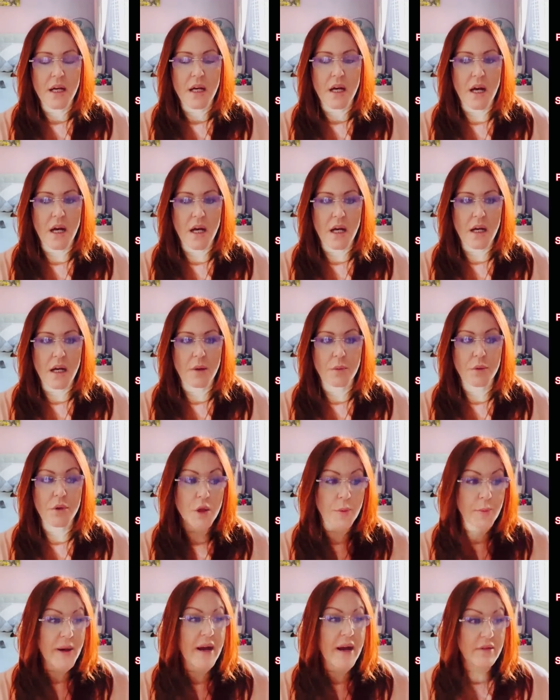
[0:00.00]
uh, well,
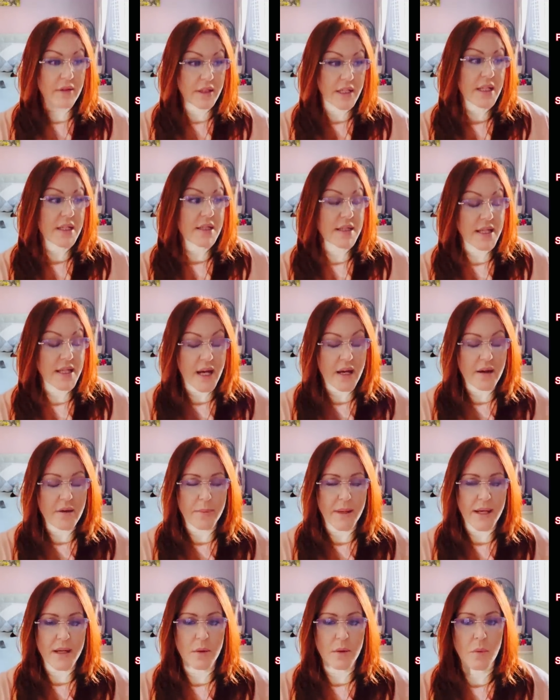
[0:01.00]
not apparently, it's there in
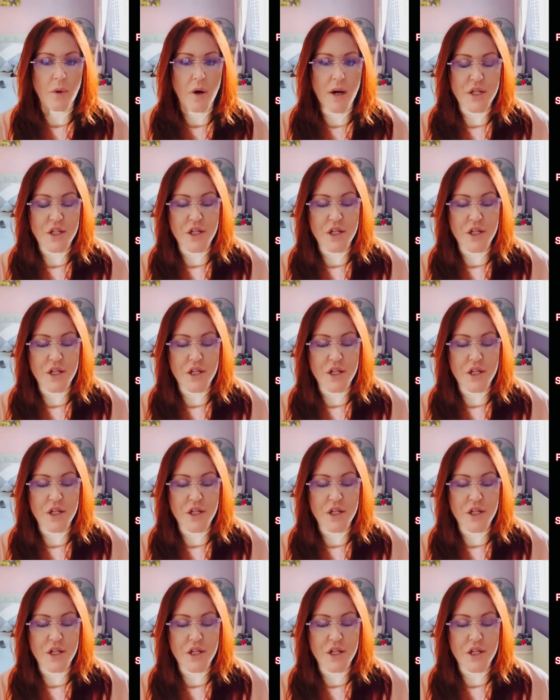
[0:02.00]
black and white.